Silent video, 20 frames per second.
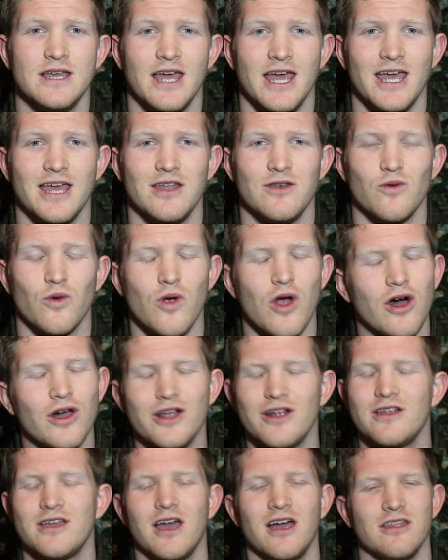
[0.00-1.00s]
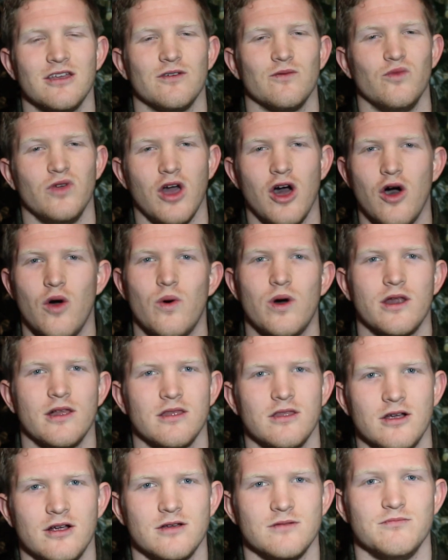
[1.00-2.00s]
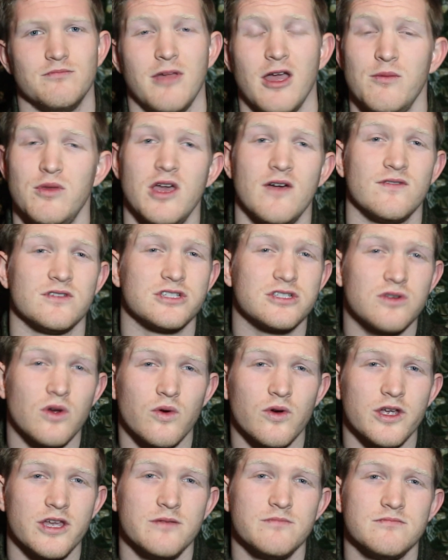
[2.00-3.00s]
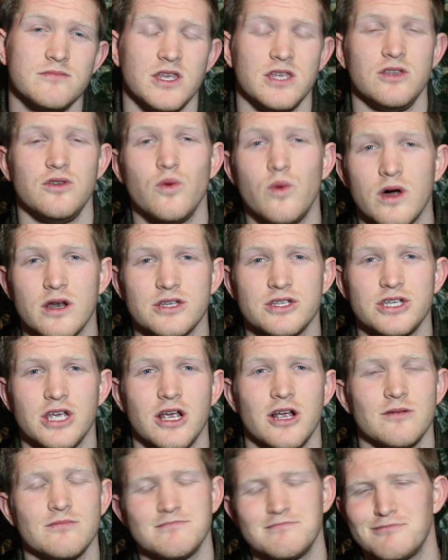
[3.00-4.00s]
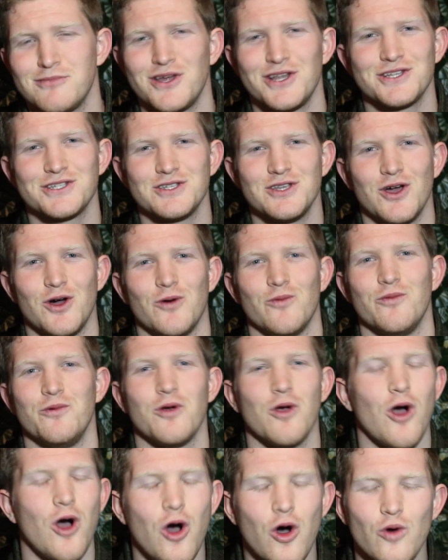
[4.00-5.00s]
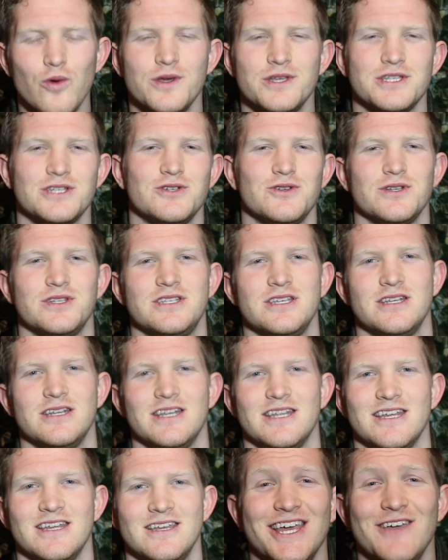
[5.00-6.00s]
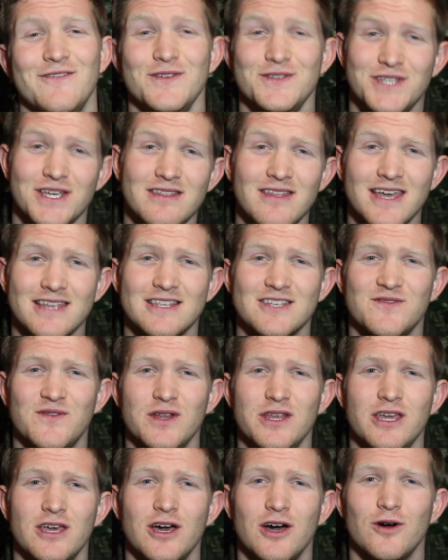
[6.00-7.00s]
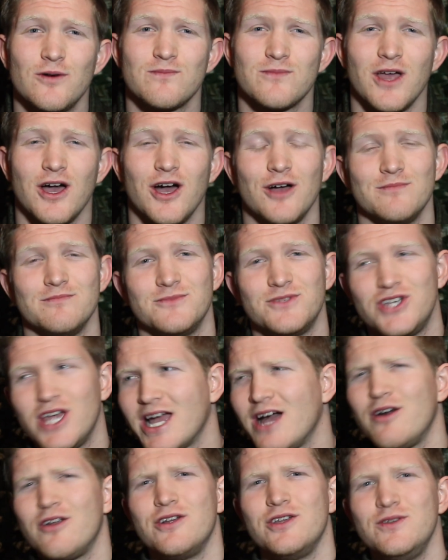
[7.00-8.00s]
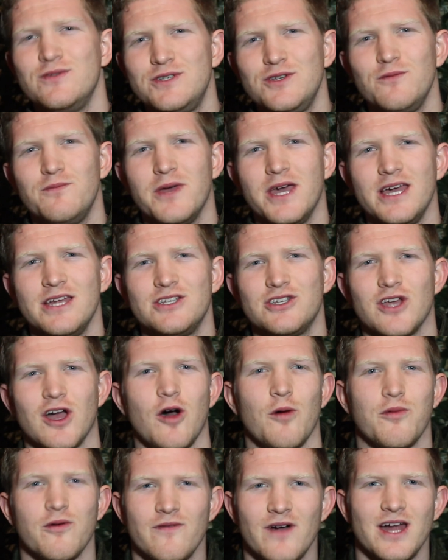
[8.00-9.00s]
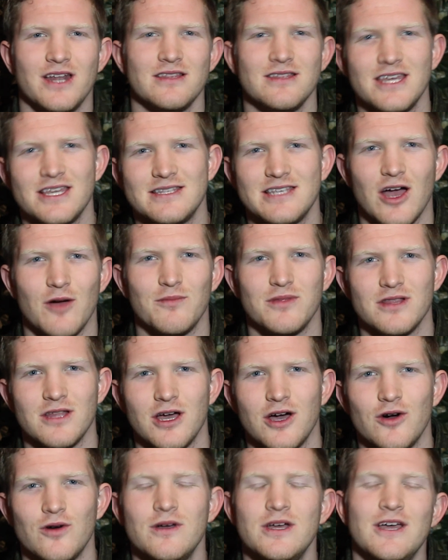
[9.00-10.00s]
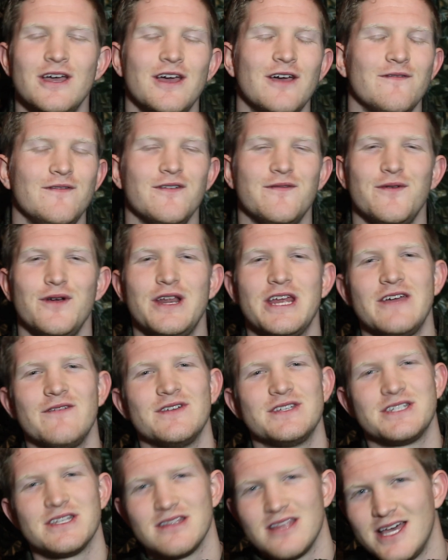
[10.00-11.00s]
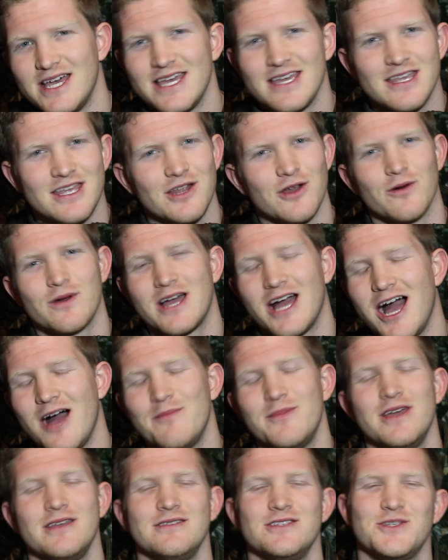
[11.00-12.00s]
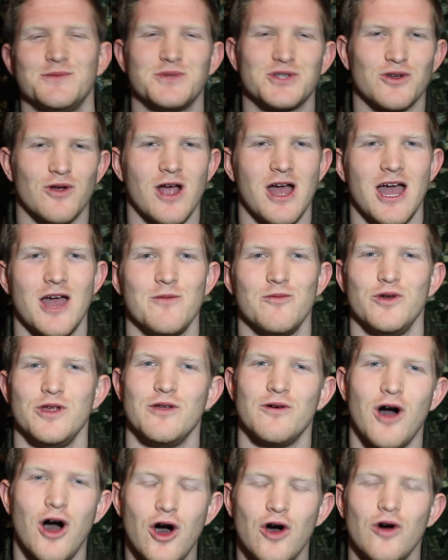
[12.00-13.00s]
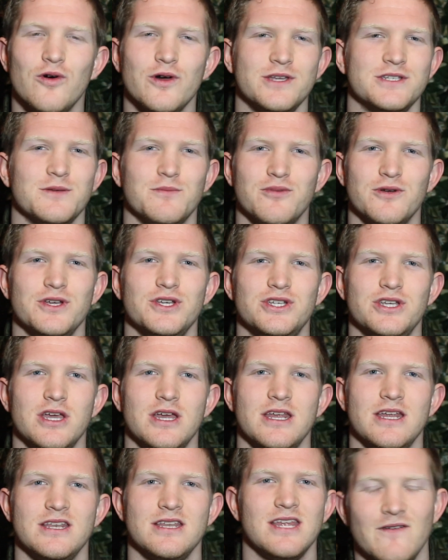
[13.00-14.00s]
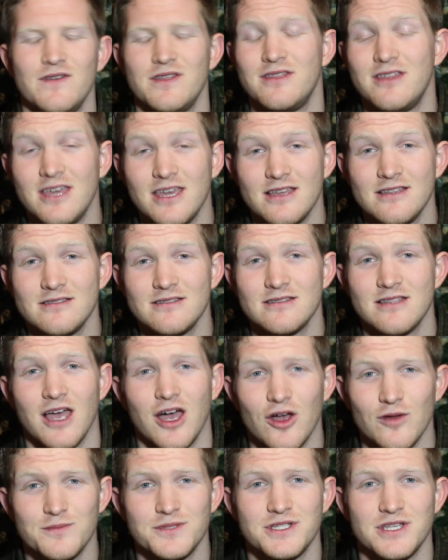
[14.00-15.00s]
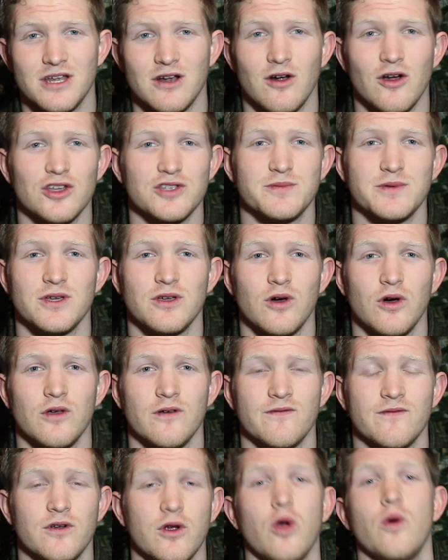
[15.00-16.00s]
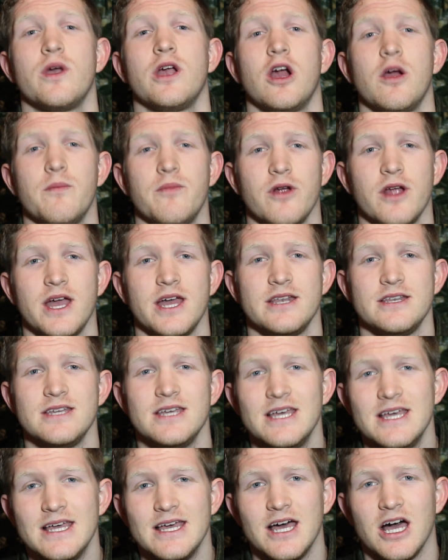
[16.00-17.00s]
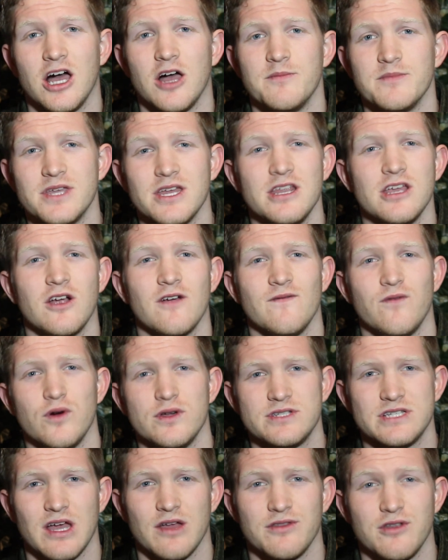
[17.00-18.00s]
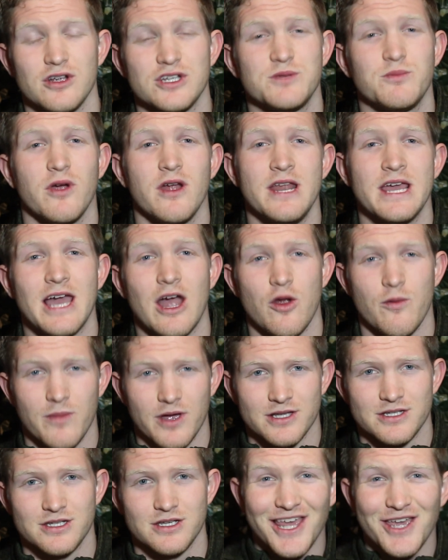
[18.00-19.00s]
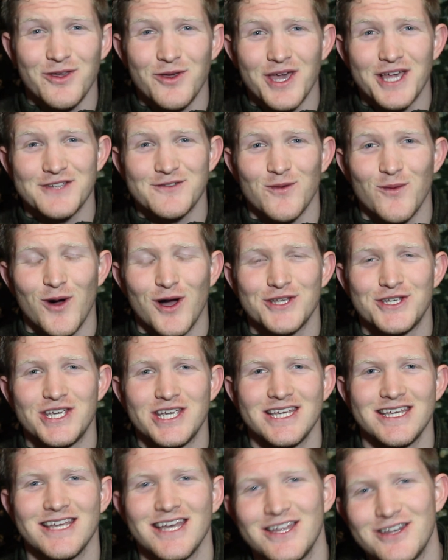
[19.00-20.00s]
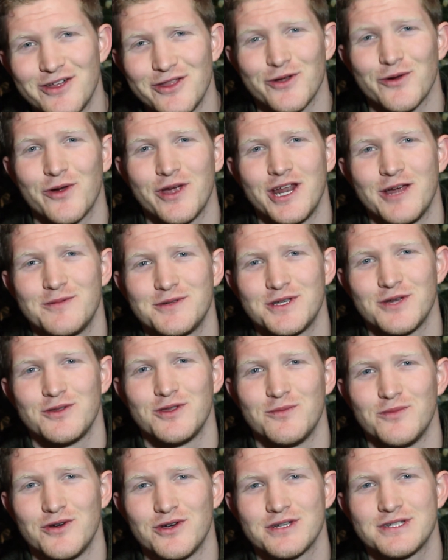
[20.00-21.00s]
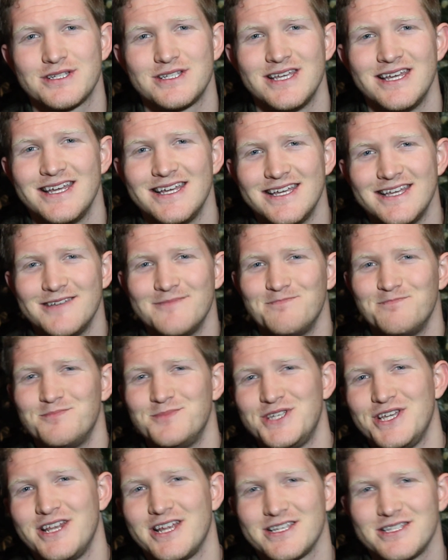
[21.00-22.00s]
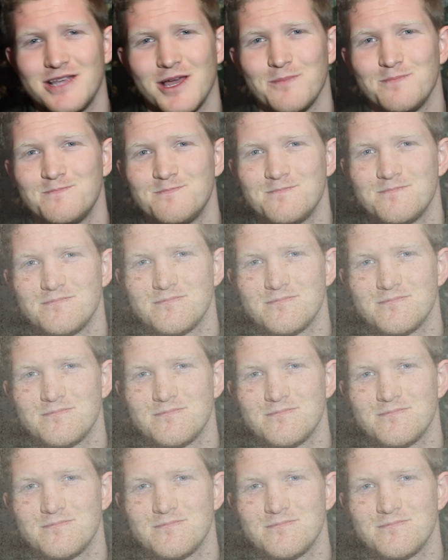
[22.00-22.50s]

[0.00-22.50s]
And we're all here together. We all want to learn. Maybe you have a story that you want to share. Let us know. We're always interested in it. If you did like this video, check out our YouTube page. I'll provide a link down below. Feel free to give us a like, comment, subscribe. We'd always appreciate it. Everything helps in our ultimate goal of growing our brand, getting our voice out there, spreading our message. Thank you guys for watching. Another great episode in the books. See you next time.